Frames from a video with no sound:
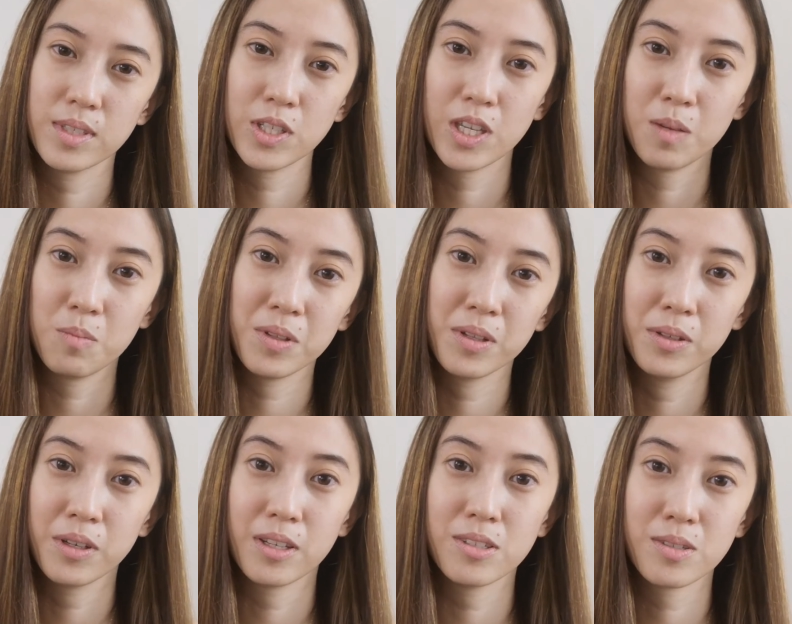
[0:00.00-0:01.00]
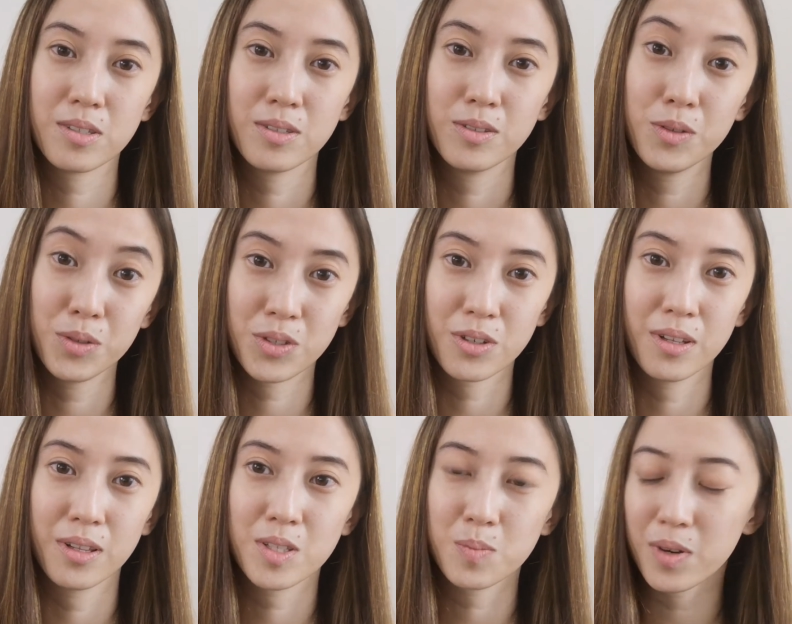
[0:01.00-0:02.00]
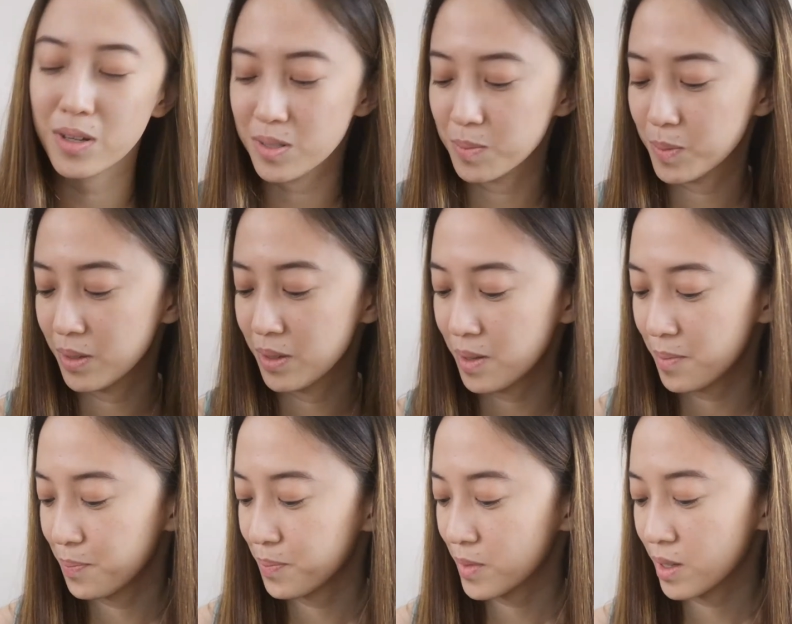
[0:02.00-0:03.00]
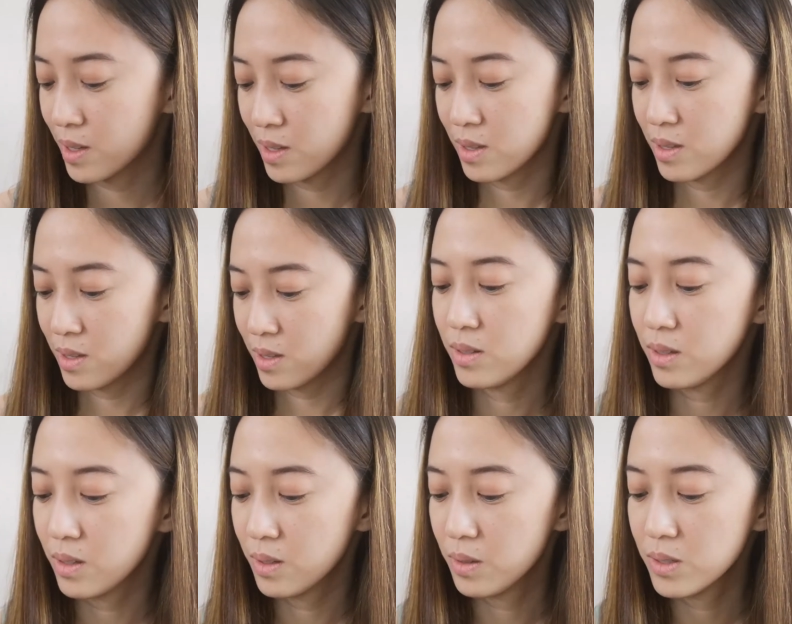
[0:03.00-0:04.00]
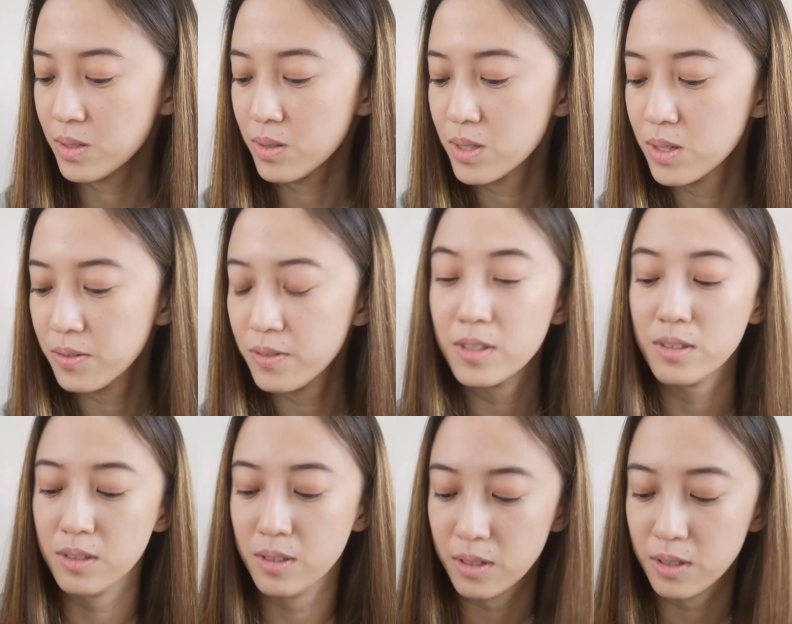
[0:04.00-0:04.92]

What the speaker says: To keep you look as neutral as possible. So you can also soften